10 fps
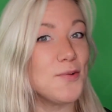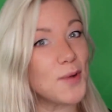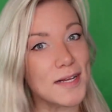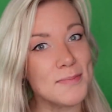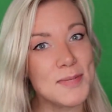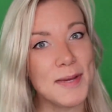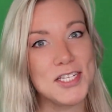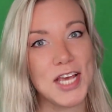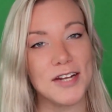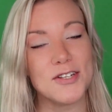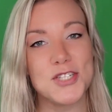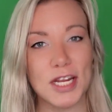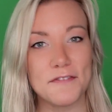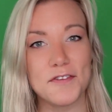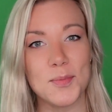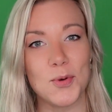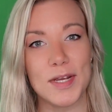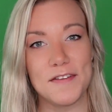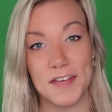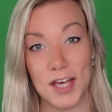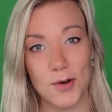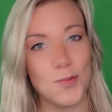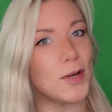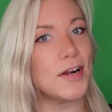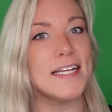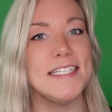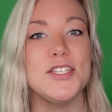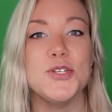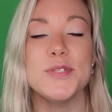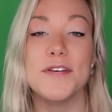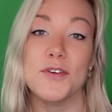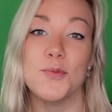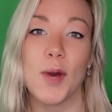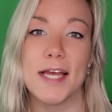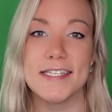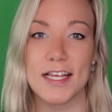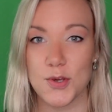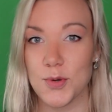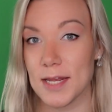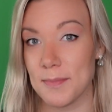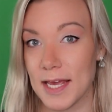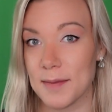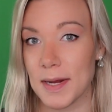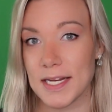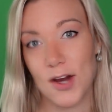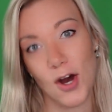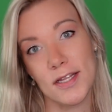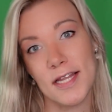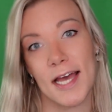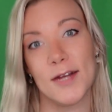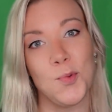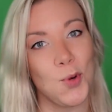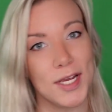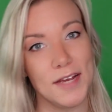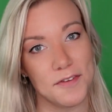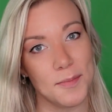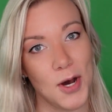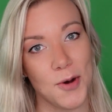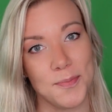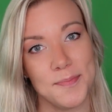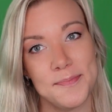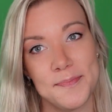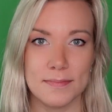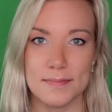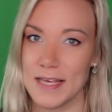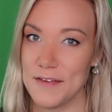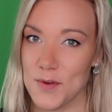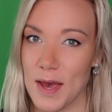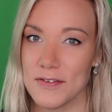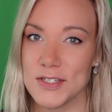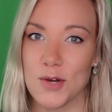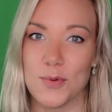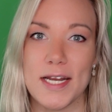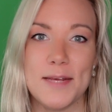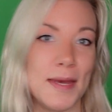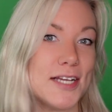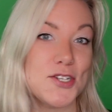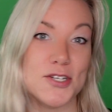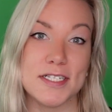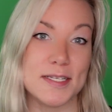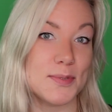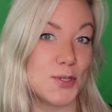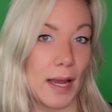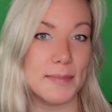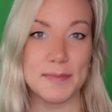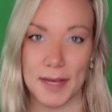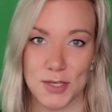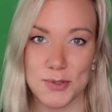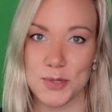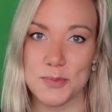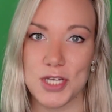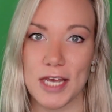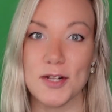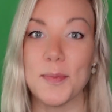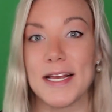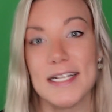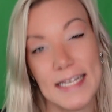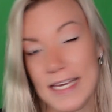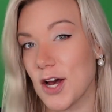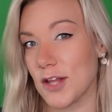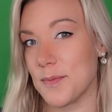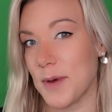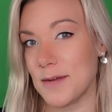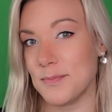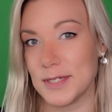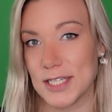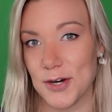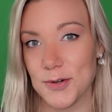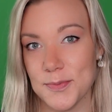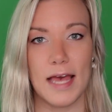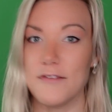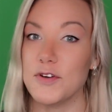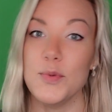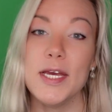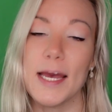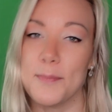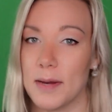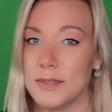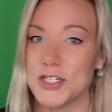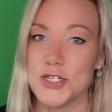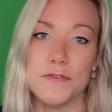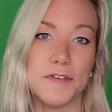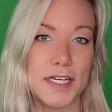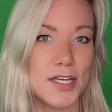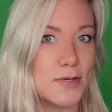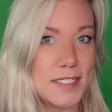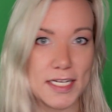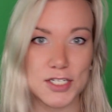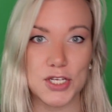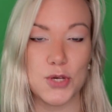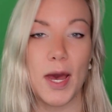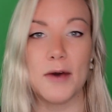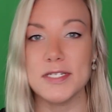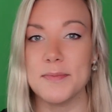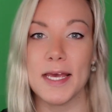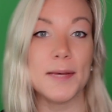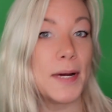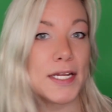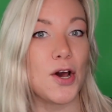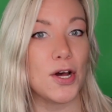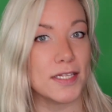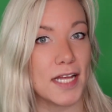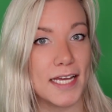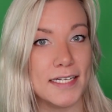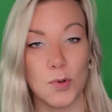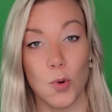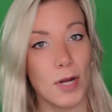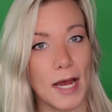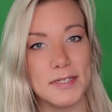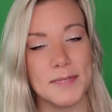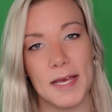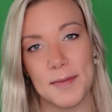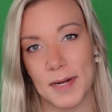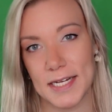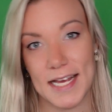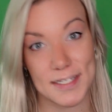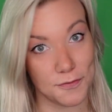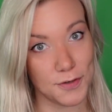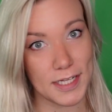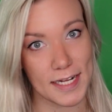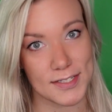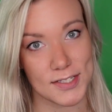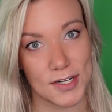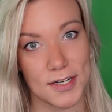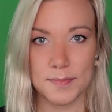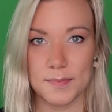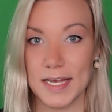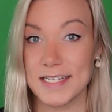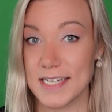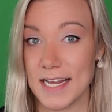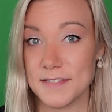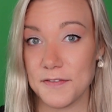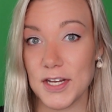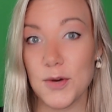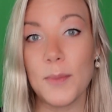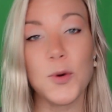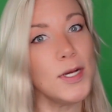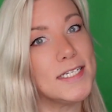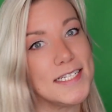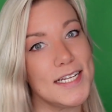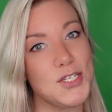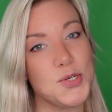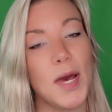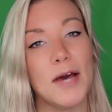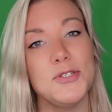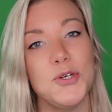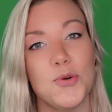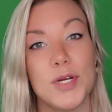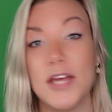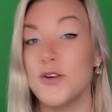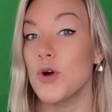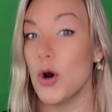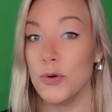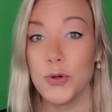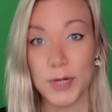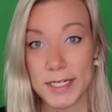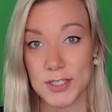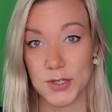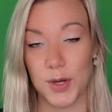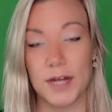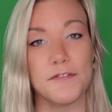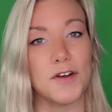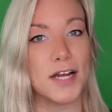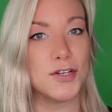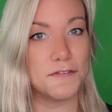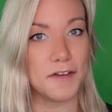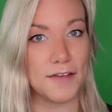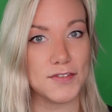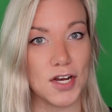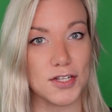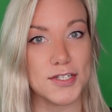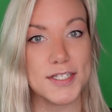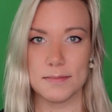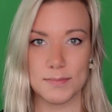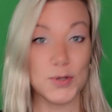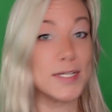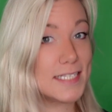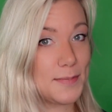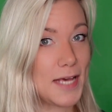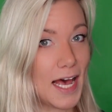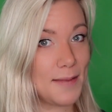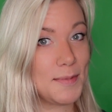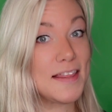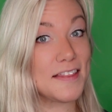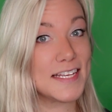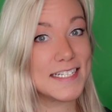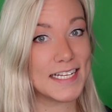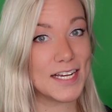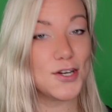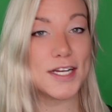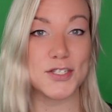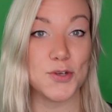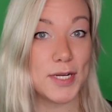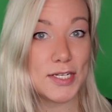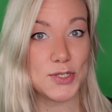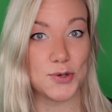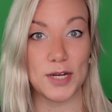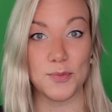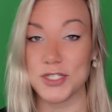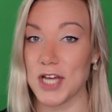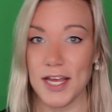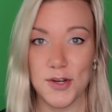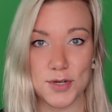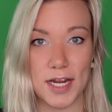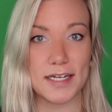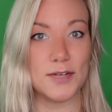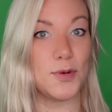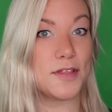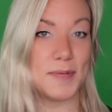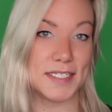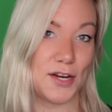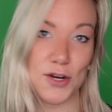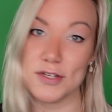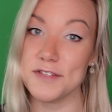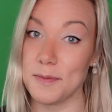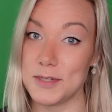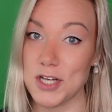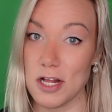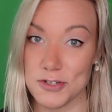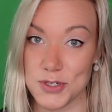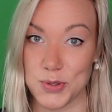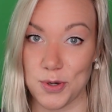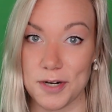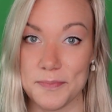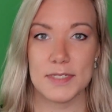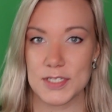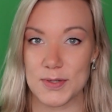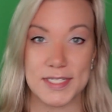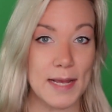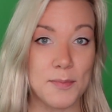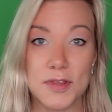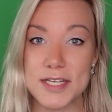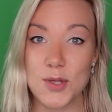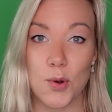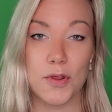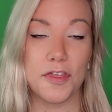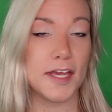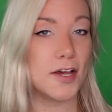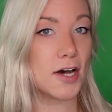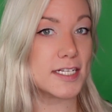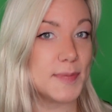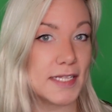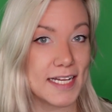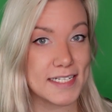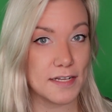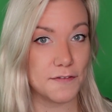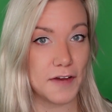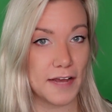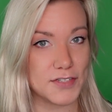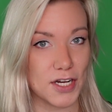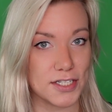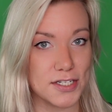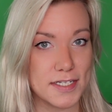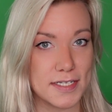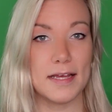welcome to my channel, Jennifer Marie Vio, where I teach you different ways that you can make money online working from home. If you haven't already, make sure to subscribe to my YouTube channel by clicking on the button below. Every week I publish new videos teaching you how to make money online or how to make money as a freelancer. In today's video, I'm going to teach you how to create your own green screen for under $5. You can see behind me that this here is a green screen which I created with materials from the dollar store. To assemble this whole thing cost me less than $5,